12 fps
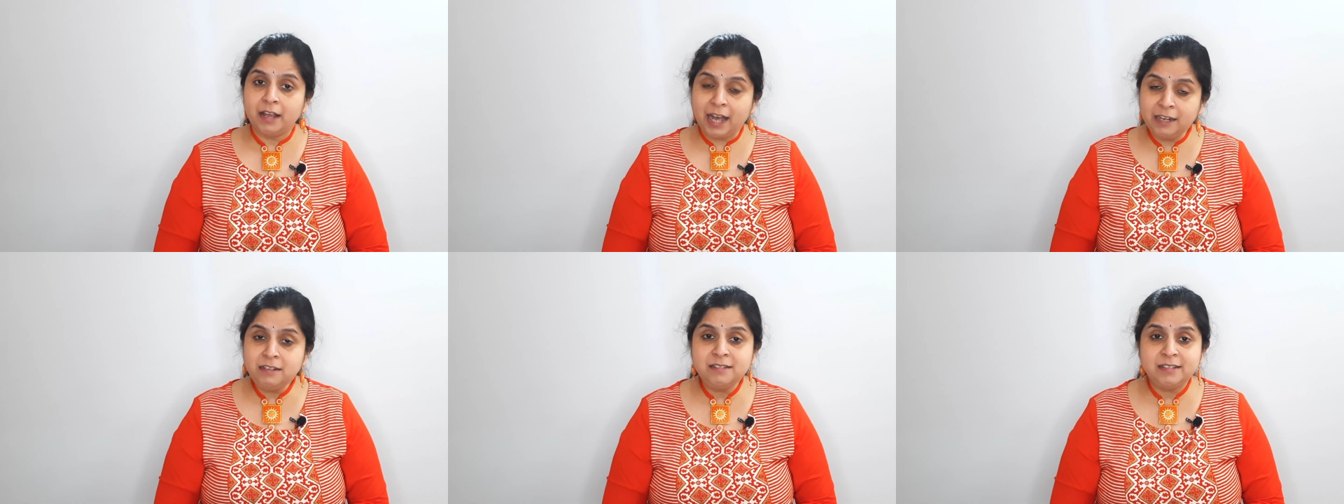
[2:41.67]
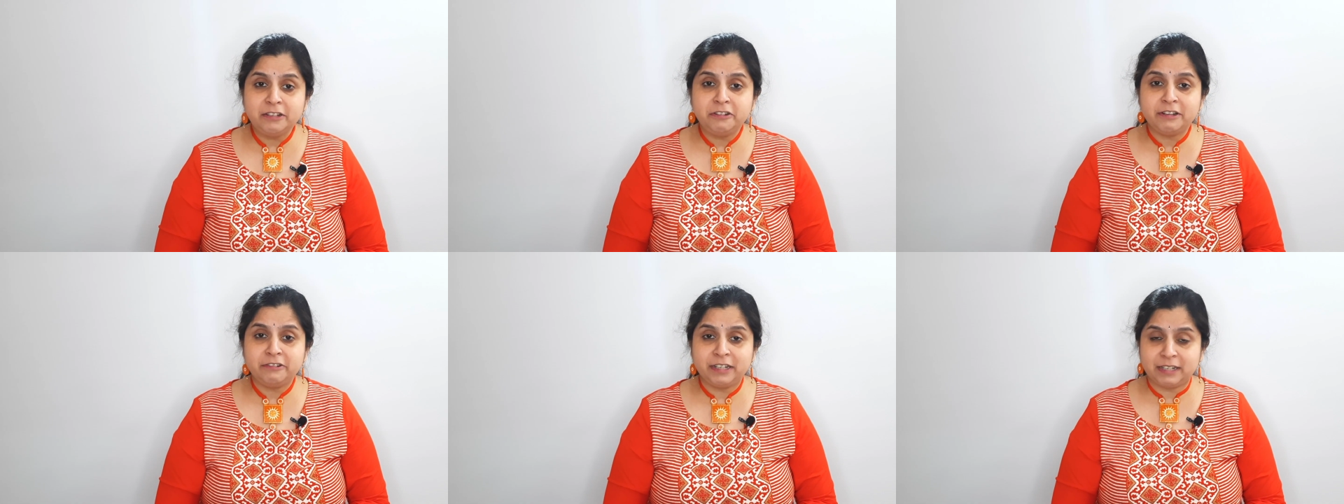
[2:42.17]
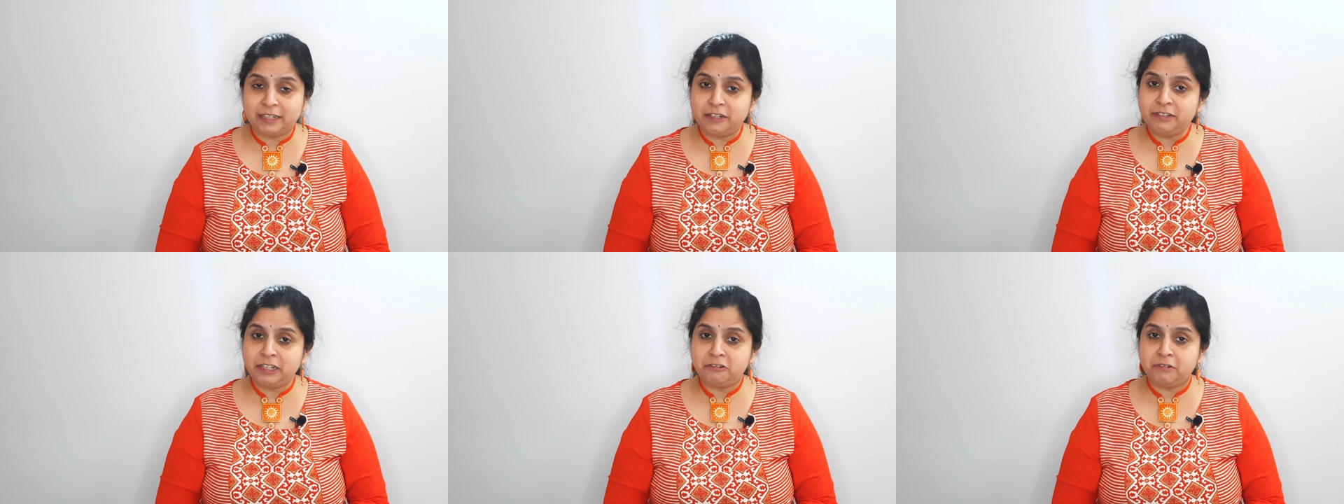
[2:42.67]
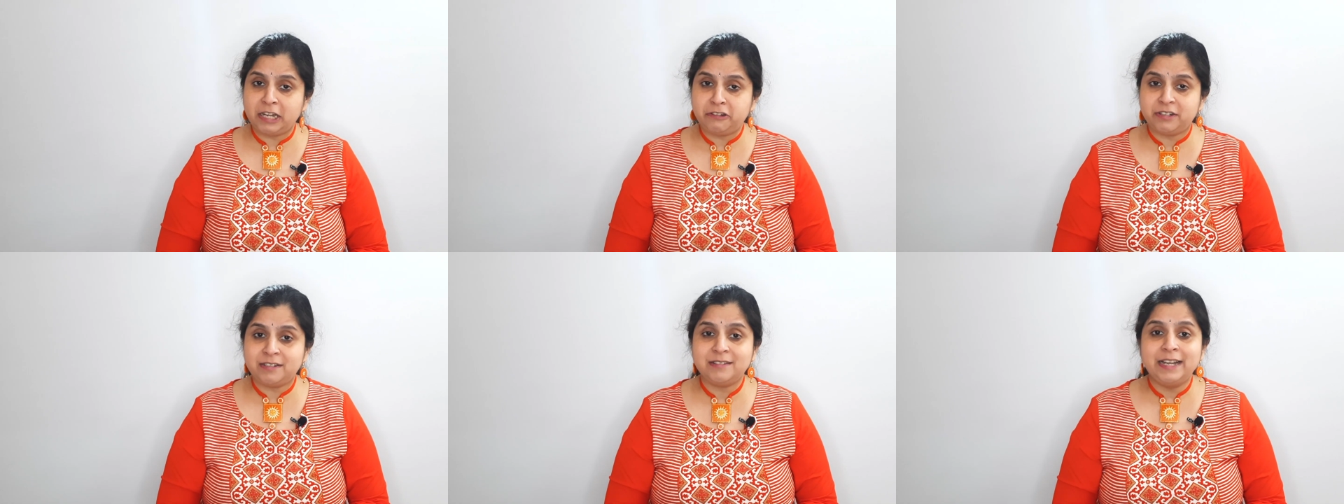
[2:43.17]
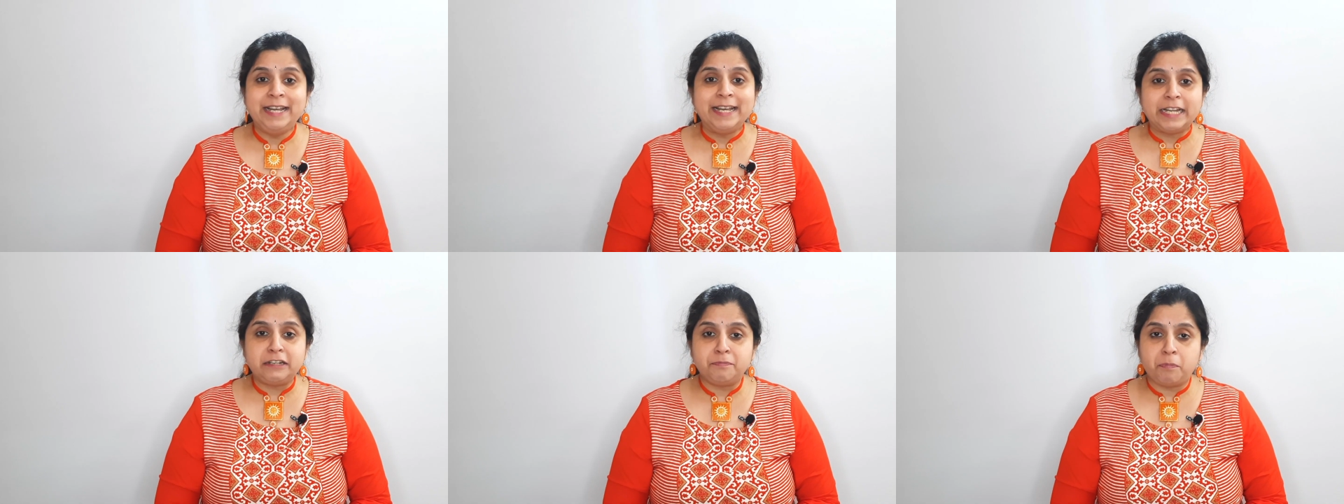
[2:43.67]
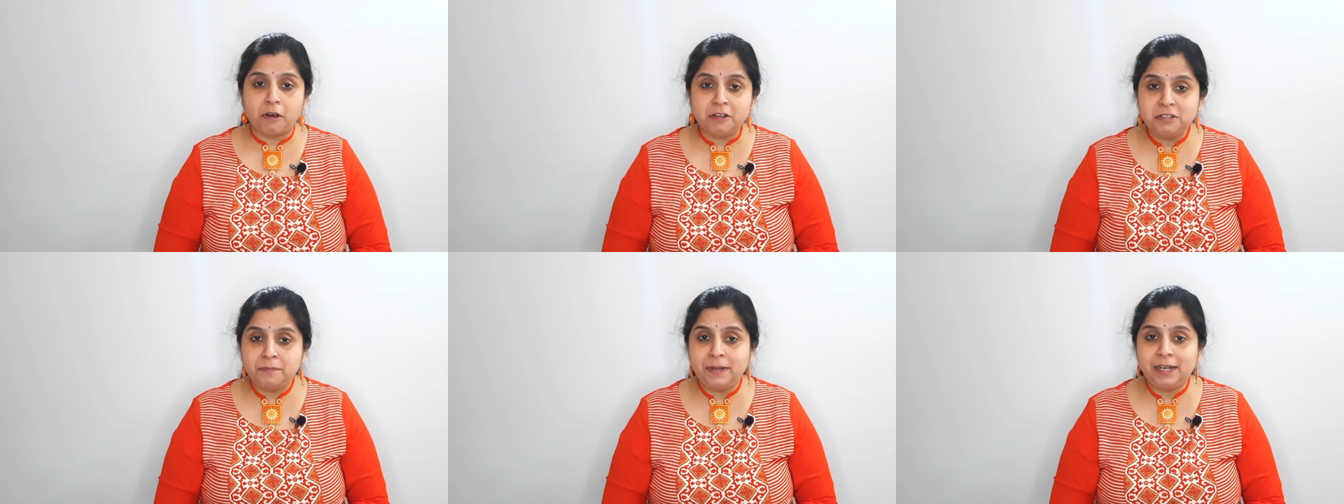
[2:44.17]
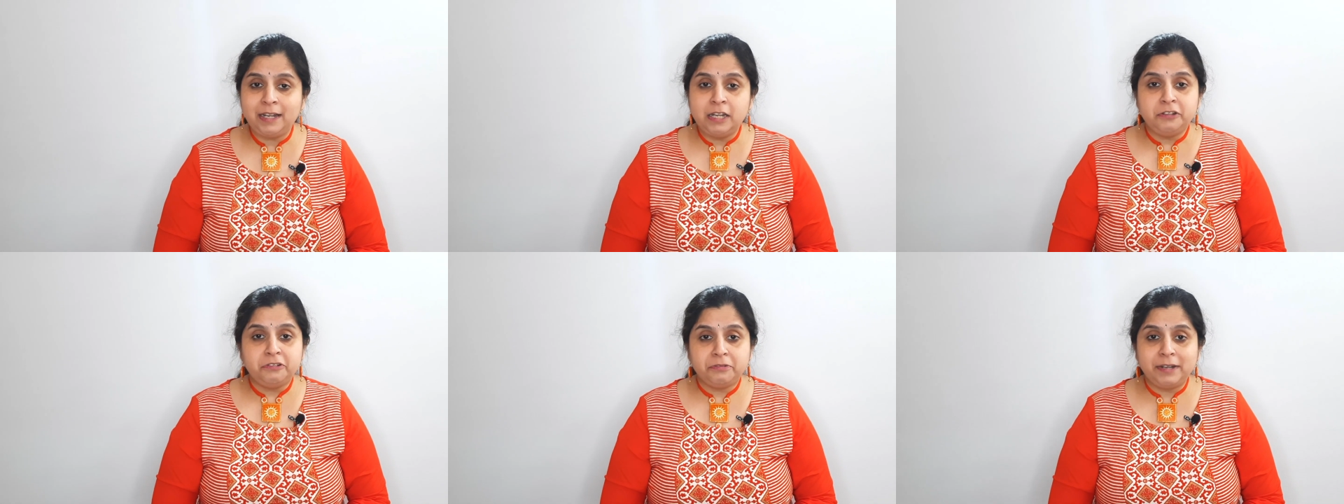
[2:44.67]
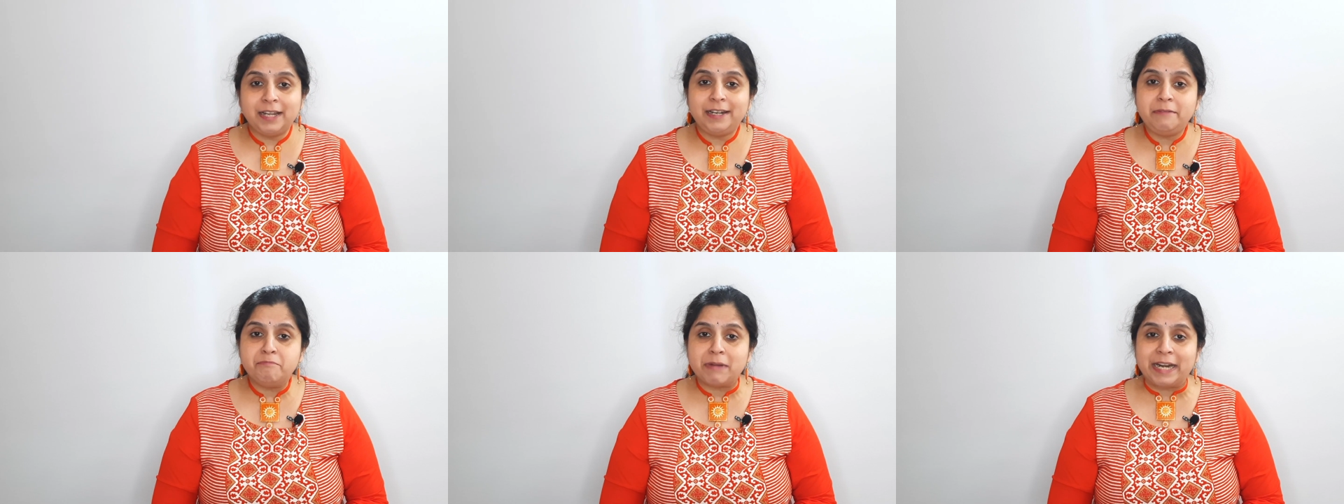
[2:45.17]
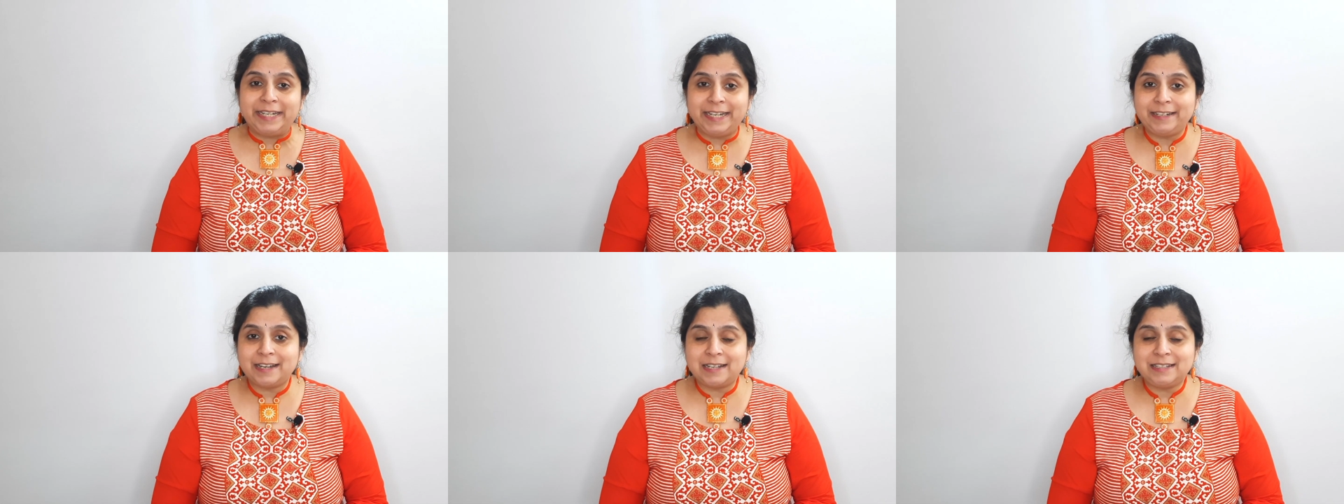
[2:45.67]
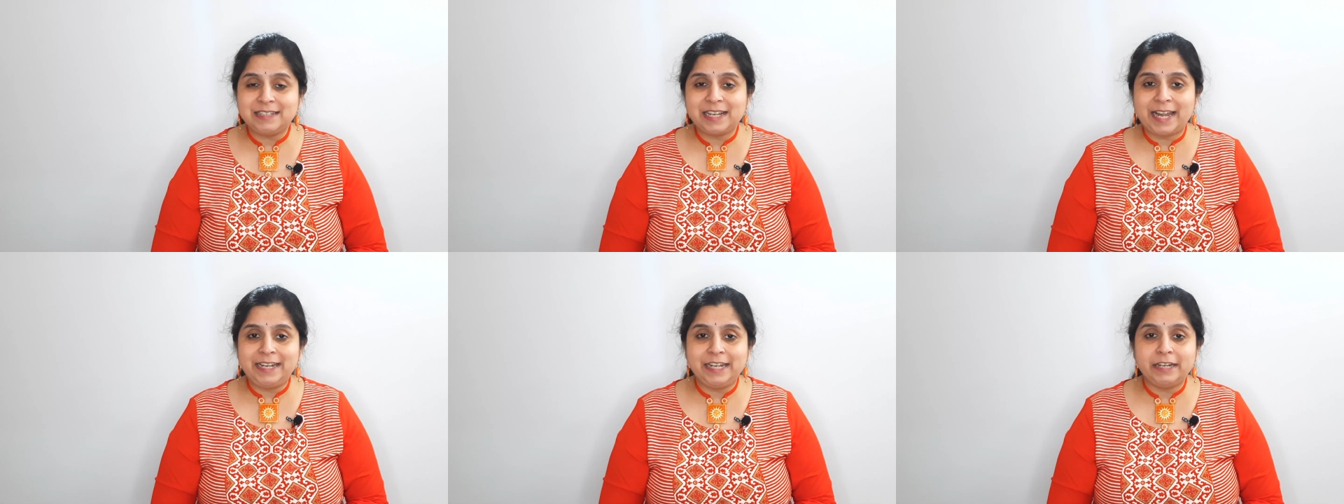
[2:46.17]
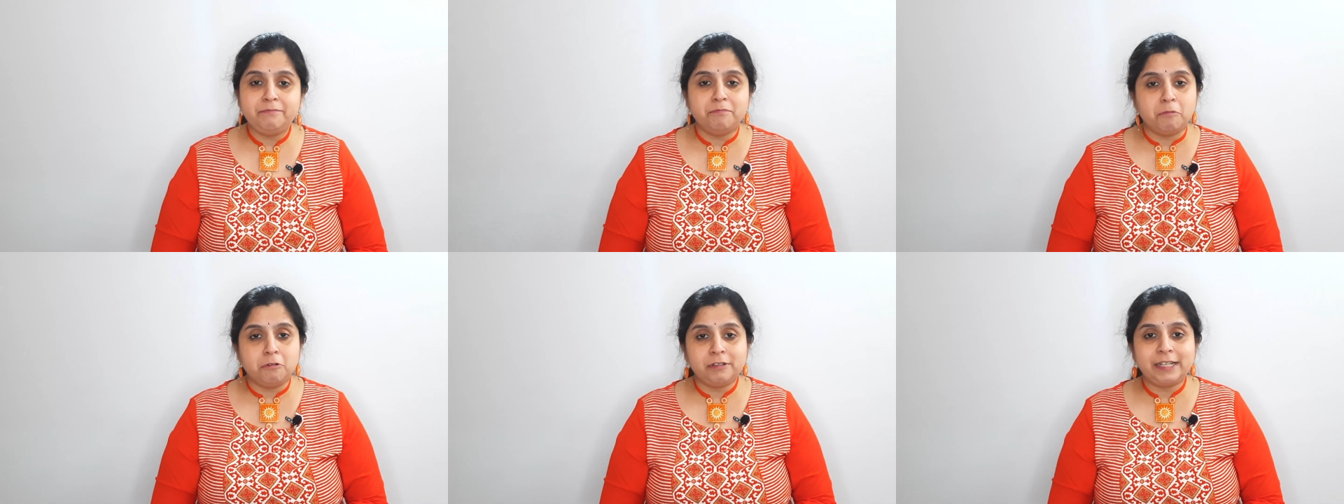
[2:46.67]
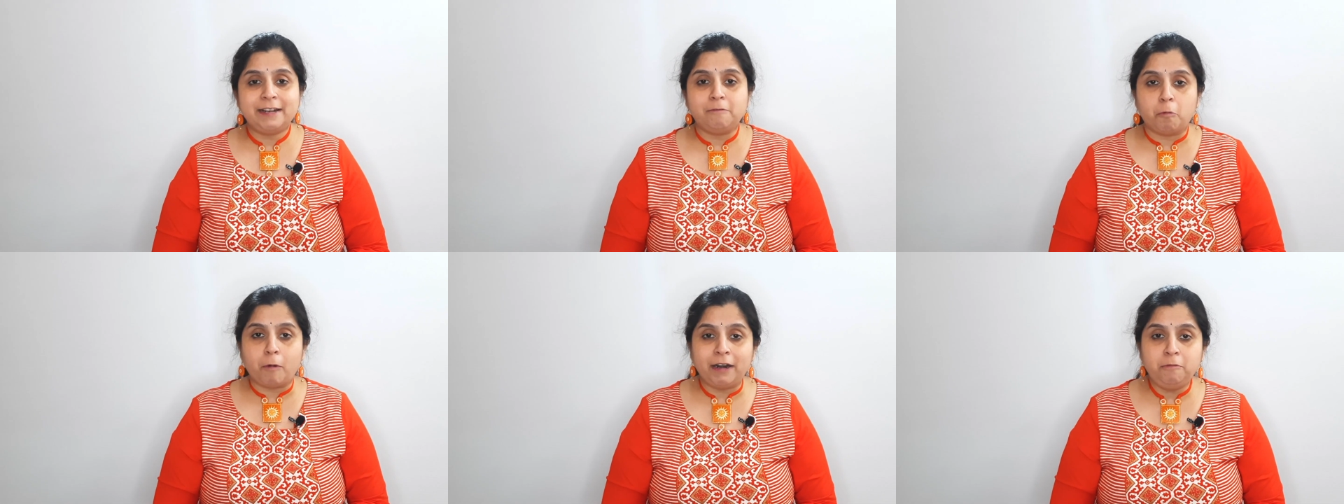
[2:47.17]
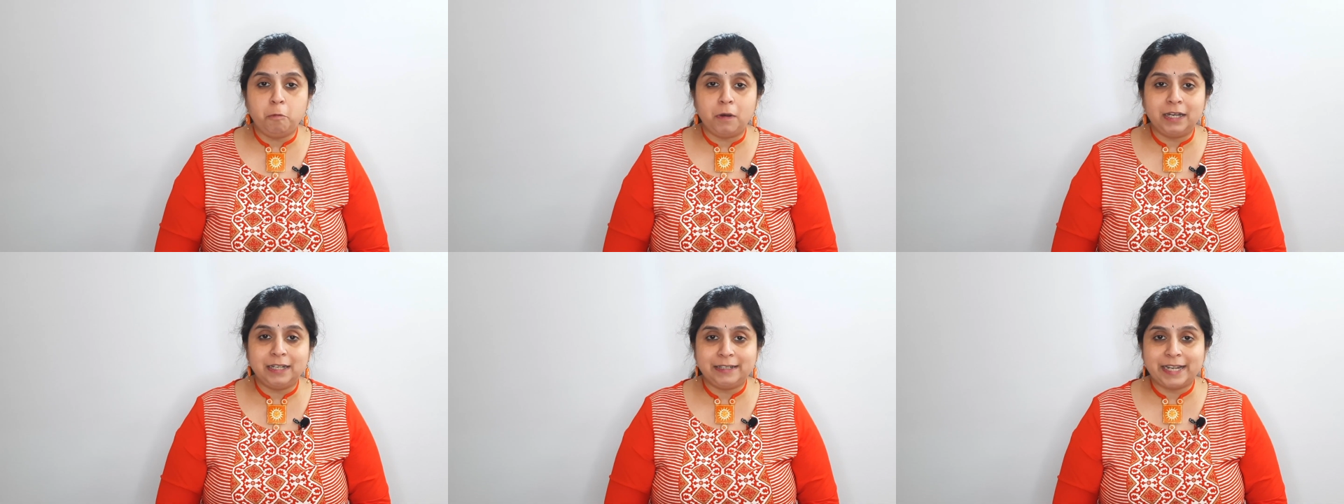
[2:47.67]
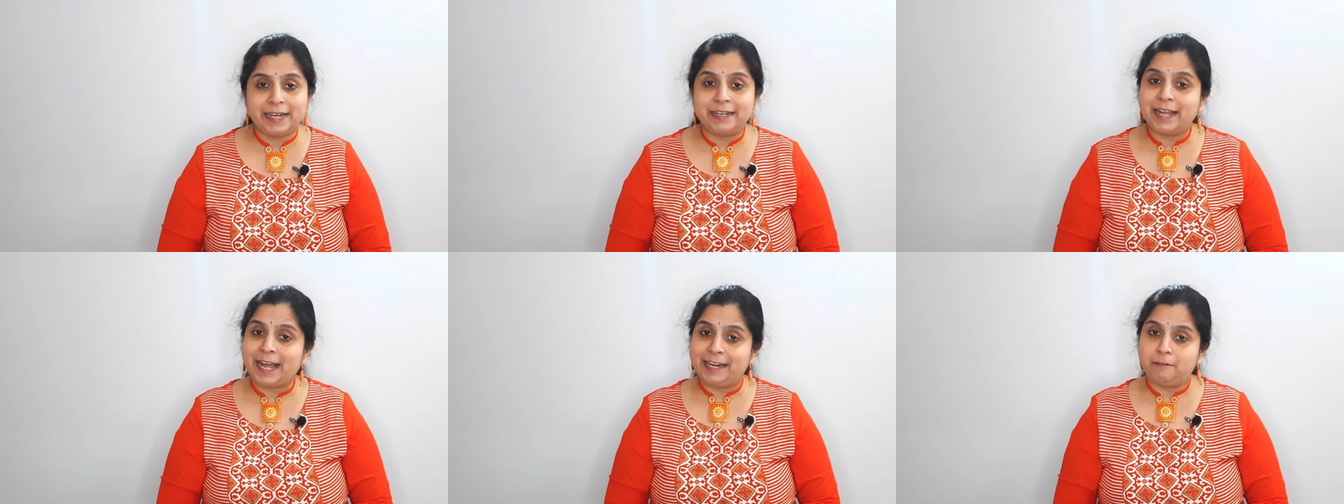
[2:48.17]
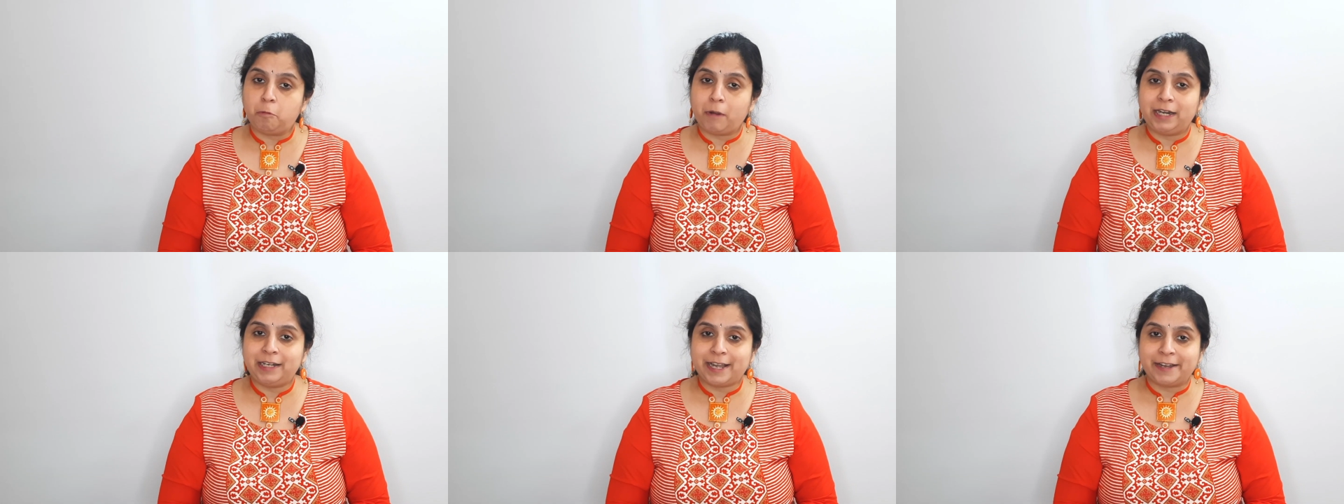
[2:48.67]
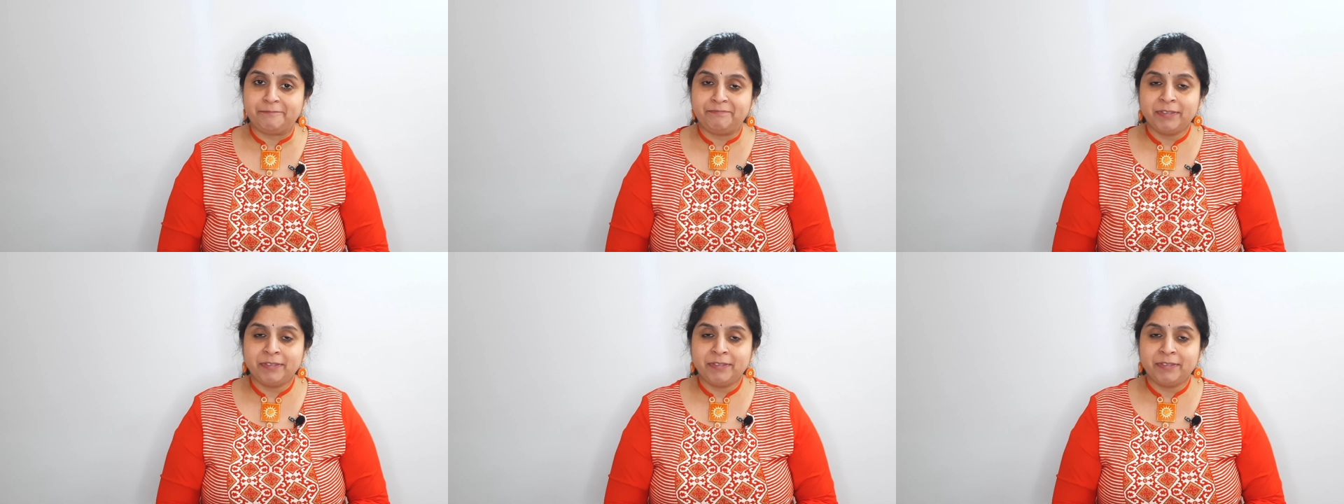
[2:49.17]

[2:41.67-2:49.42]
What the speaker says: Other situations, it's possible to really multitask and get more than one work done at one time.